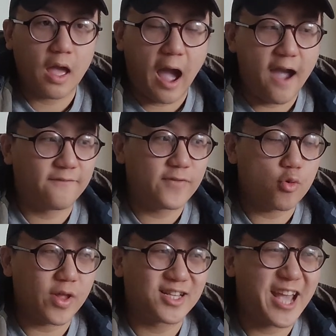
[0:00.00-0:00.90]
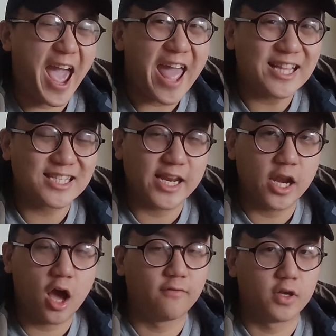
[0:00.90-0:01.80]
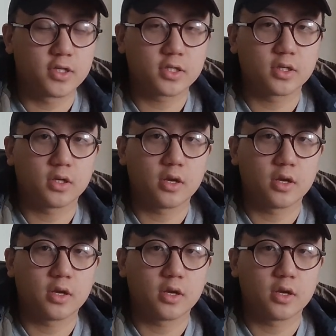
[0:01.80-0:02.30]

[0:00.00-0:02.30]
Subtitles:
I feel intensely nervous,